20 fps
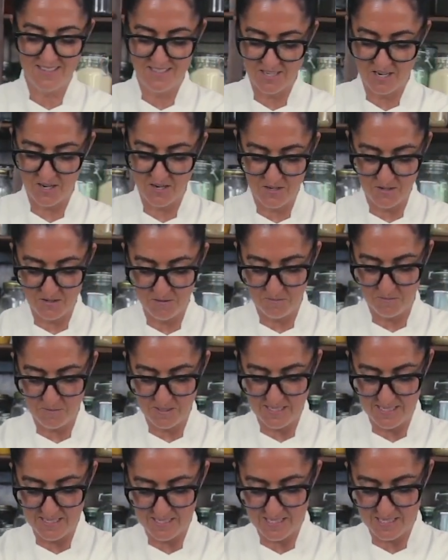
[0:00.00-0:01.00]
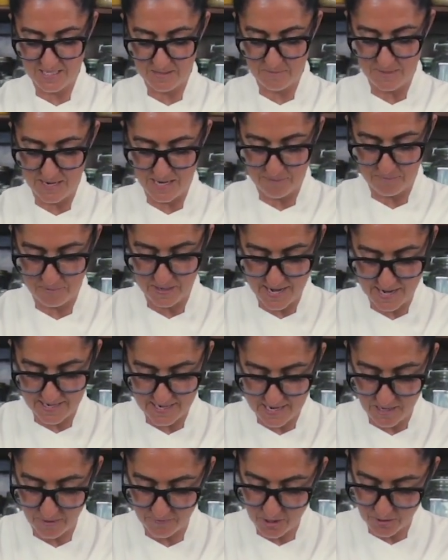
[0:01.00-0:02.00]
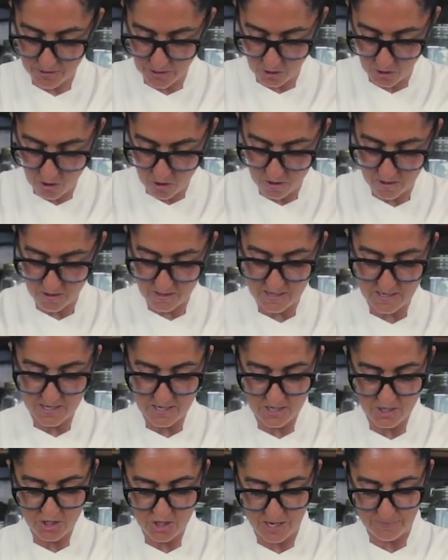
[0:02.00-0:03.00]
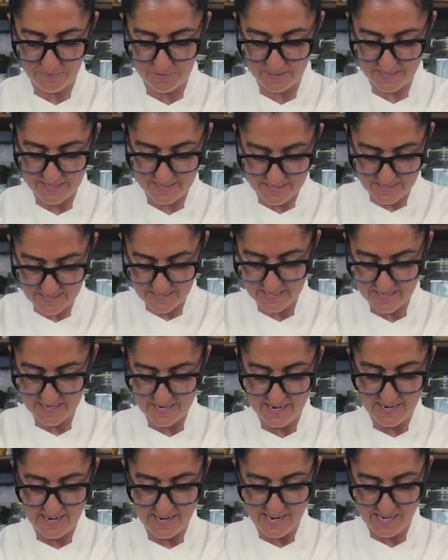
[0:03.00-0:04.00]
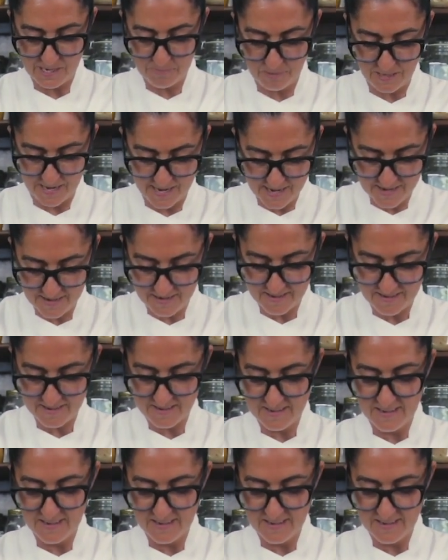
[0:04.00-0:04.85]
So we need some eggplant, and I've got the long Japanese eggplant,